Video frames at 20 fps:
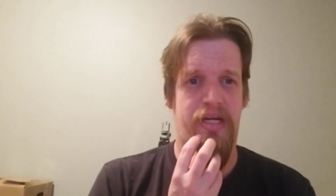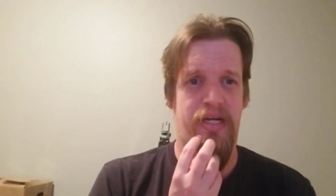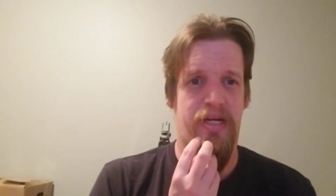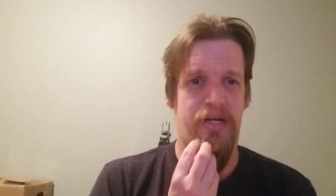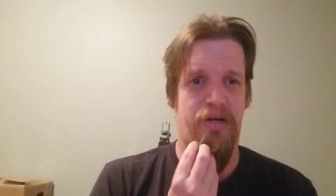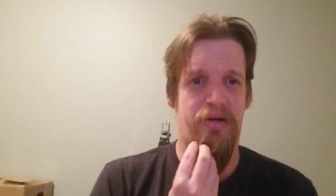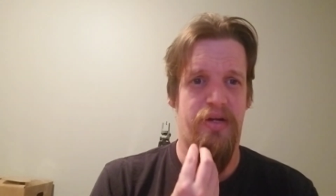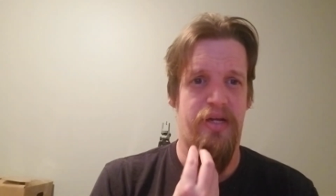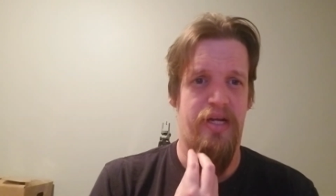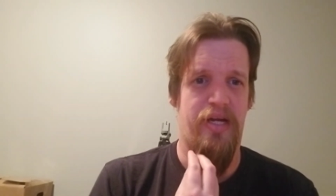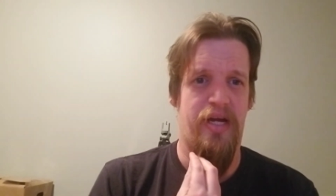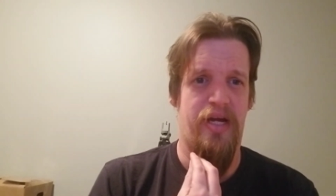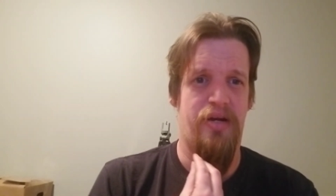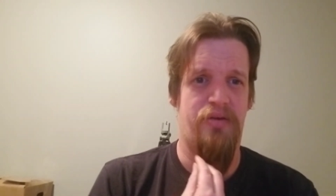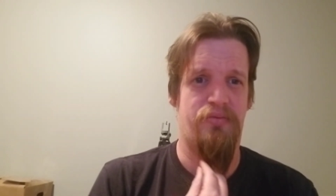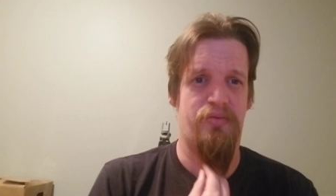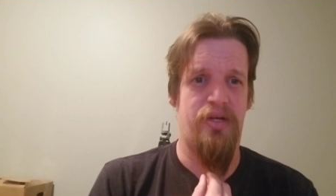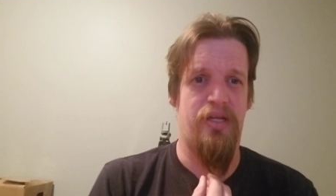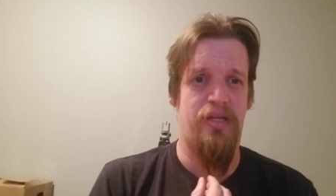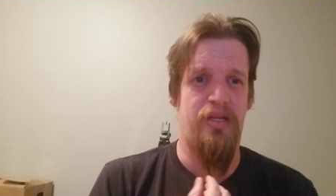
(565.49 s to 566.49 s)
it out again
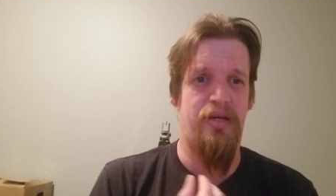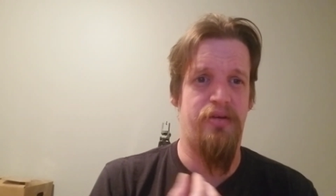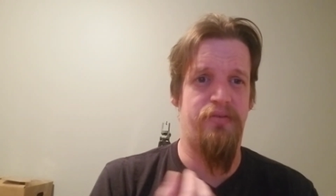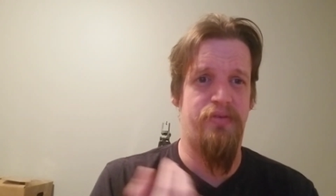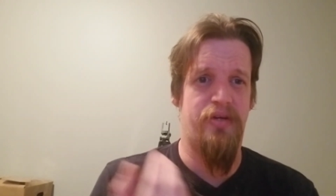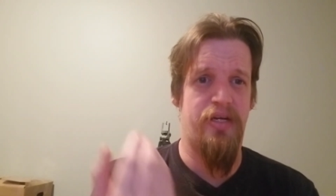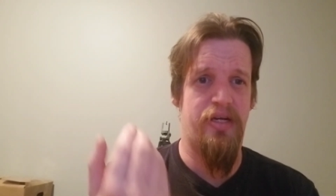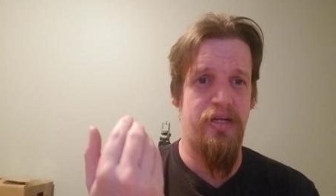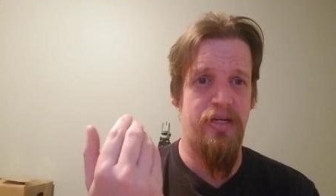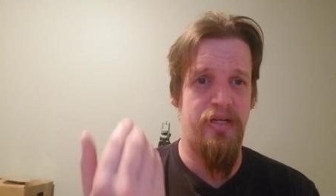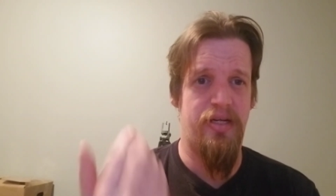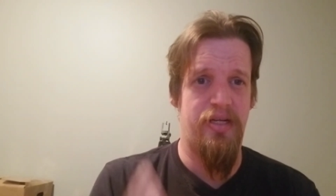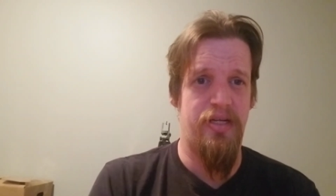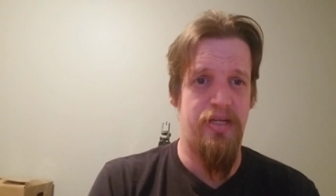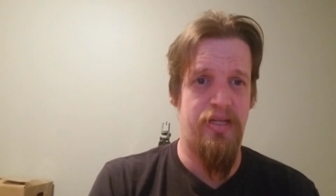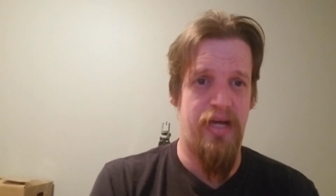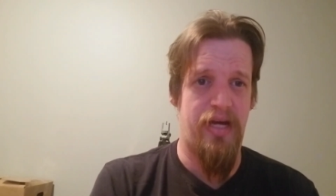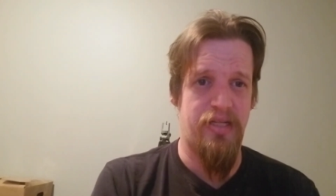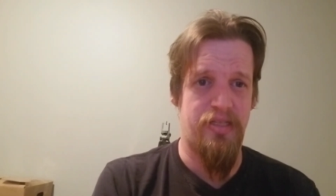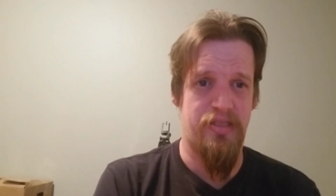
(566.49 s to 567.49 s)
and relive it,
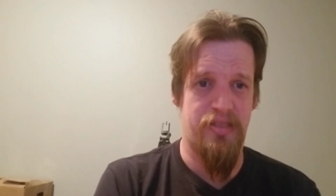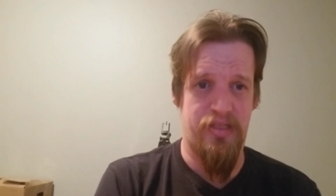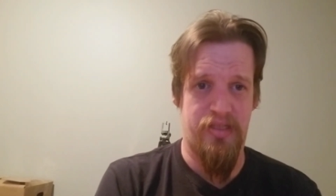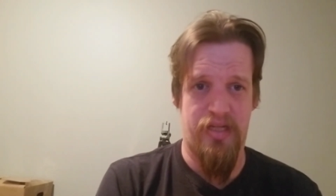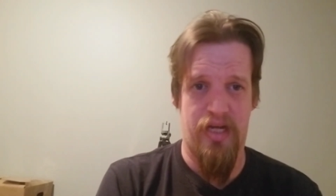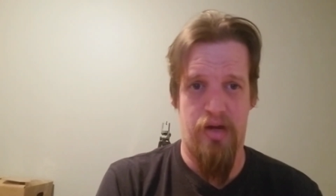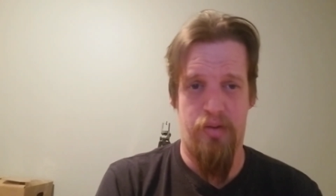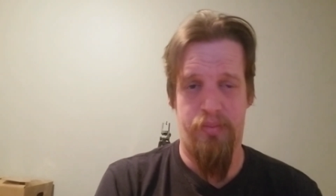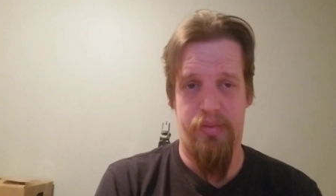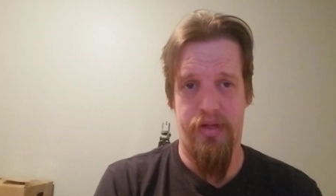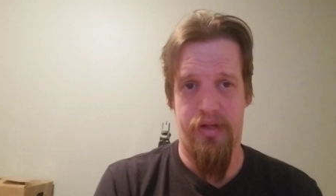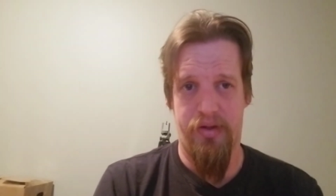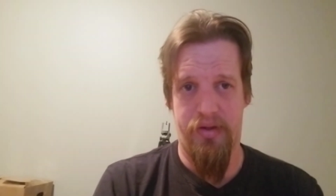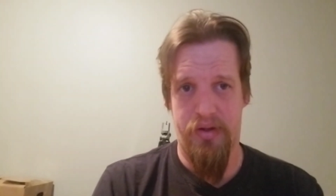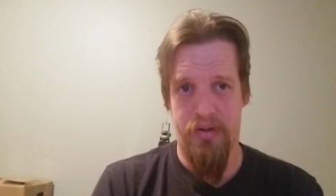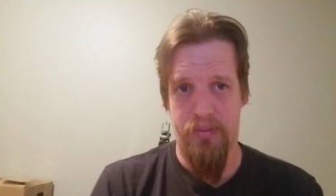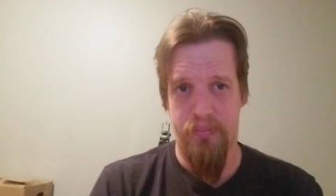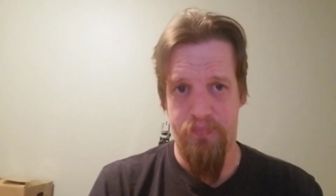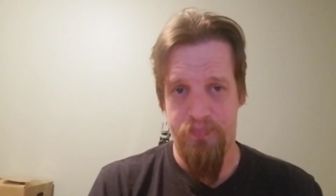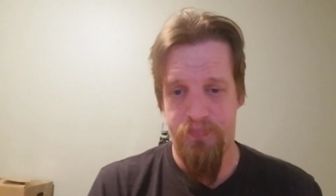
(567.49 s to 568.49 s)
that's linked down
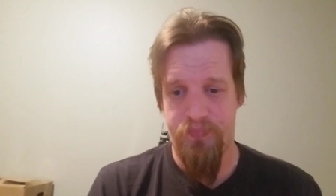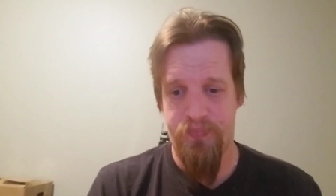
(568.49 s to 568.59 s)
below.